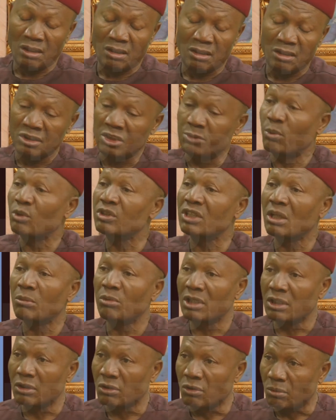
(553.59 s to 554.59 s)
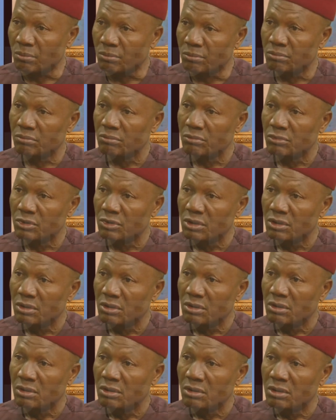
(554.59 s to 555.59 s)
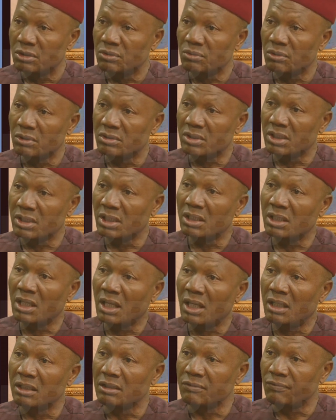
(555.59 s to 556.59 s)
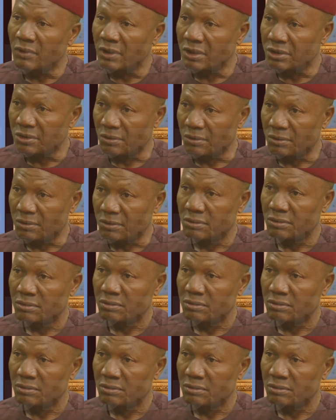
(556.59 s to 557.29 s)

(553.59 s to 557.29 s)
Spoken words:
disposable income, it will trigger inflation,